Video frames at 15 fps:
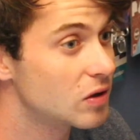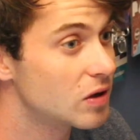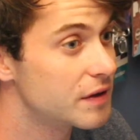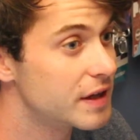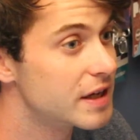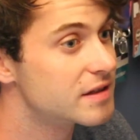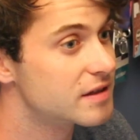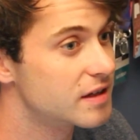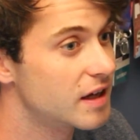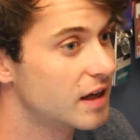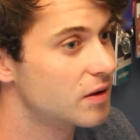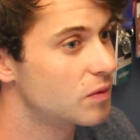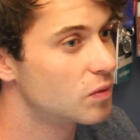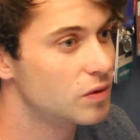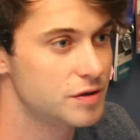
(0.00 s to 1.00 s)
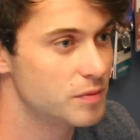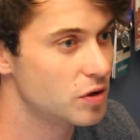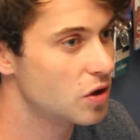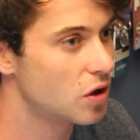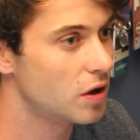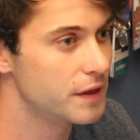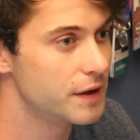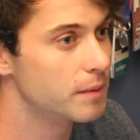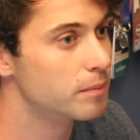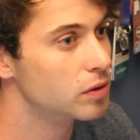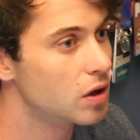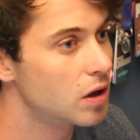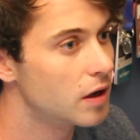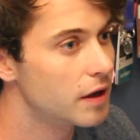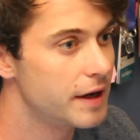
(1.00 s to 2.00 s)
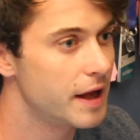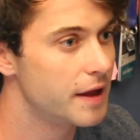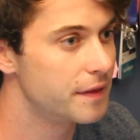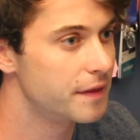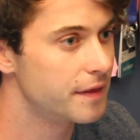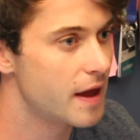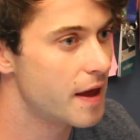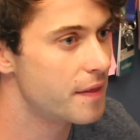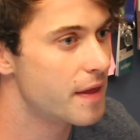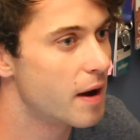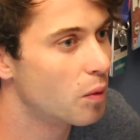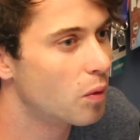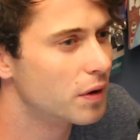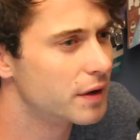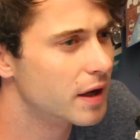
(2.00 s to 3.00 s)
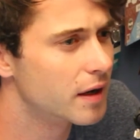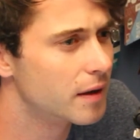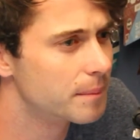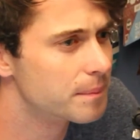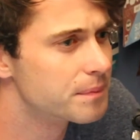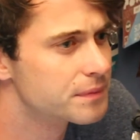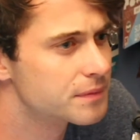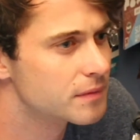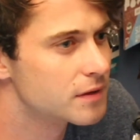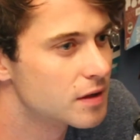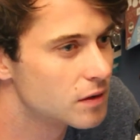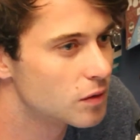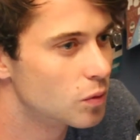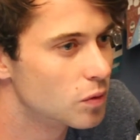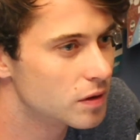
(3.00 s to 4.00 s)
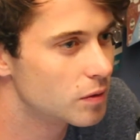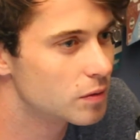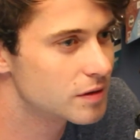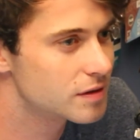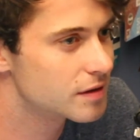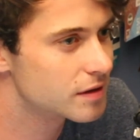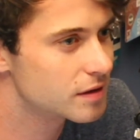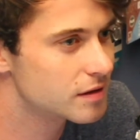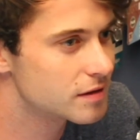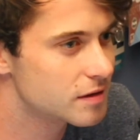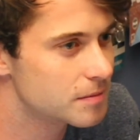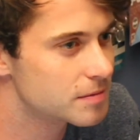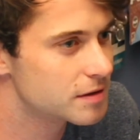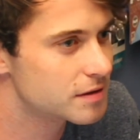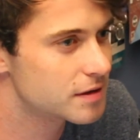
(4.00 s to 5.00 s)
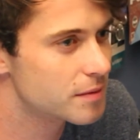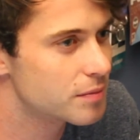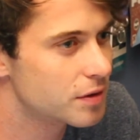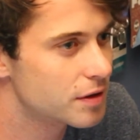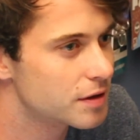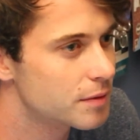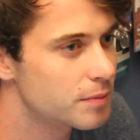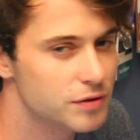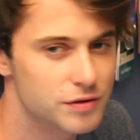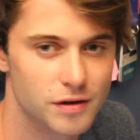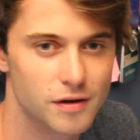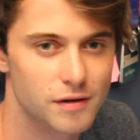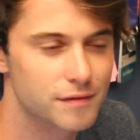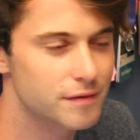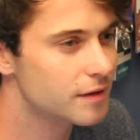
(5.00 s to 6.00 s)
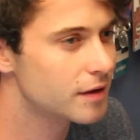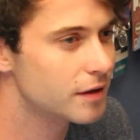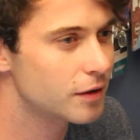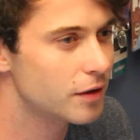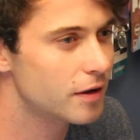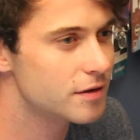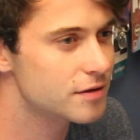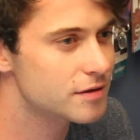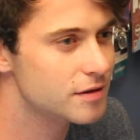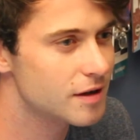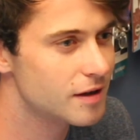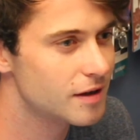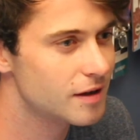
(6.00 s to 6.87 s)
on. They stick whatchamacallit in their blood, and that one what's the substance they put in to preserve critters?